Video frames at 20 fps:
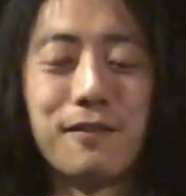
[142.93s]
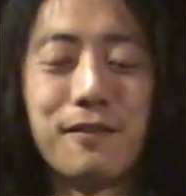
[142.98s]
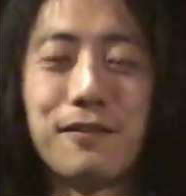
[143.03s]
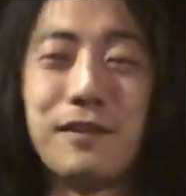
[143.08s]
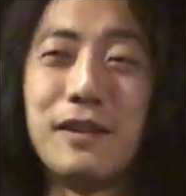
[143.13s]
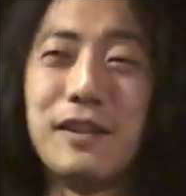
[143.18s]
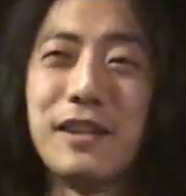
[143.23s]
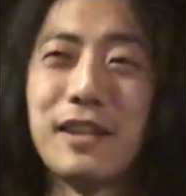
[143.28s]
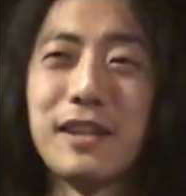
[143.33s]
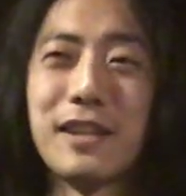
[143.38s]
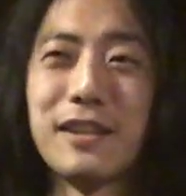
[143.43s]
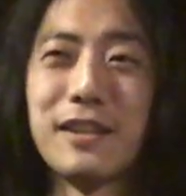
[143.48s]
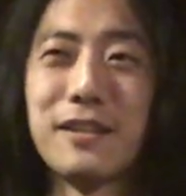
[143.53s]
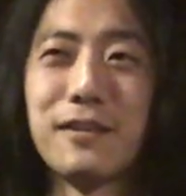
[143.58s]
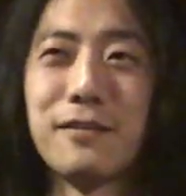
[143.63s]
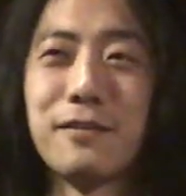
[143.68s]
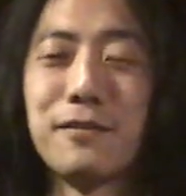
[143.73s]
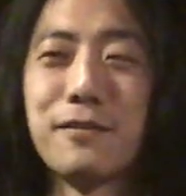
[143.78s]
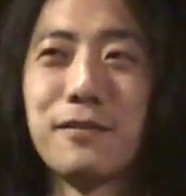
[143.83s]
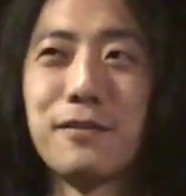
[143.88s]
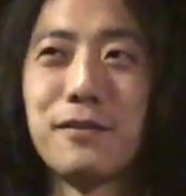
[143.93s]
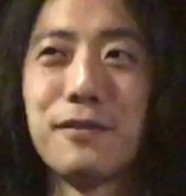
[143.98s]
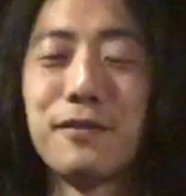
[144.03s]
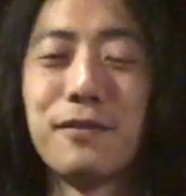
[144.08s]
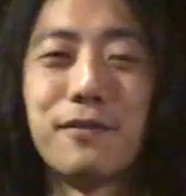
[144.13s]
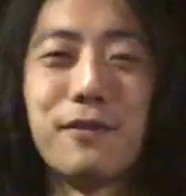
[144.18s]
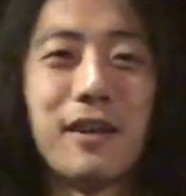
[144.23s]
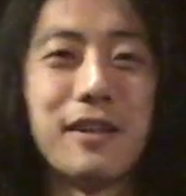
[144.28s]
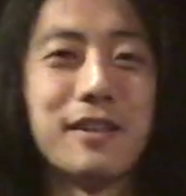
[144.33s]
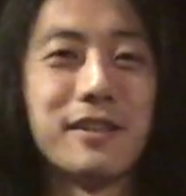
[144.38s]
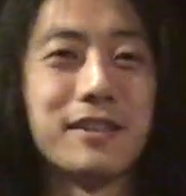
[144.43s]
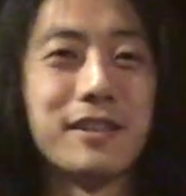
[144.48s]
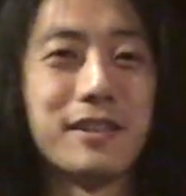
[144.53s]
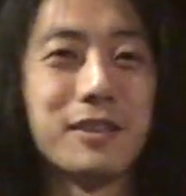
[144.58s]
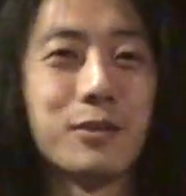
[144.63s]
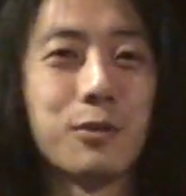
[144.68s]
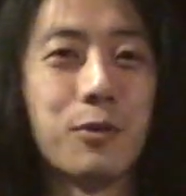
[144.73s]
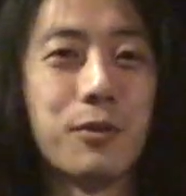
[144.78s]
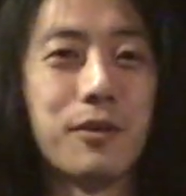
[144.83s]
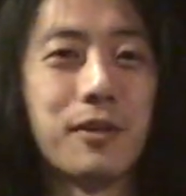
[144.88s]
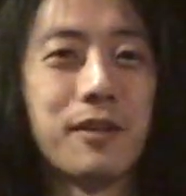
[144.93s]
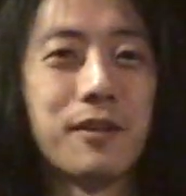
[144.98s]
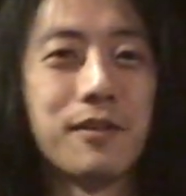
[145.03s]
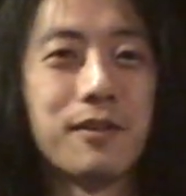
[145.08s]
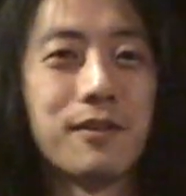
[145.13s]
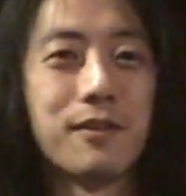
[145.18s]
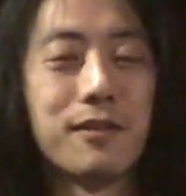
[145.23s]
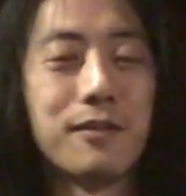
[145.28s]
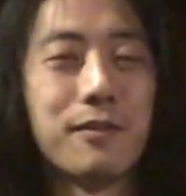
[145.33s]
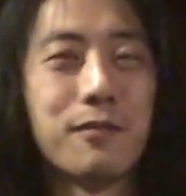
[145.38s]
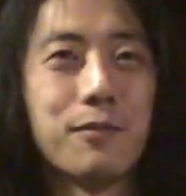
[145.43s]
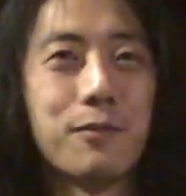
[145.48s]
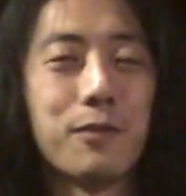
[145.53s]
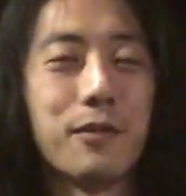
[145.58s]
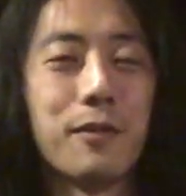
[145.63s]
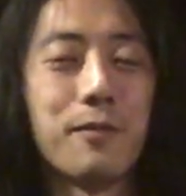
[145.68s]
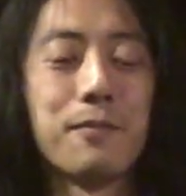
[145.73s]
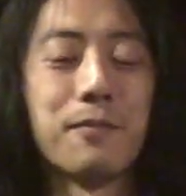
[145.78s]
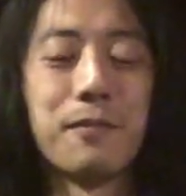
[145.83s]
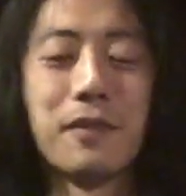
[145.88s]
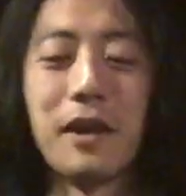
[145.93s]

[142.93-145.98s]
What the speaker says: vindicative, valedictory for them,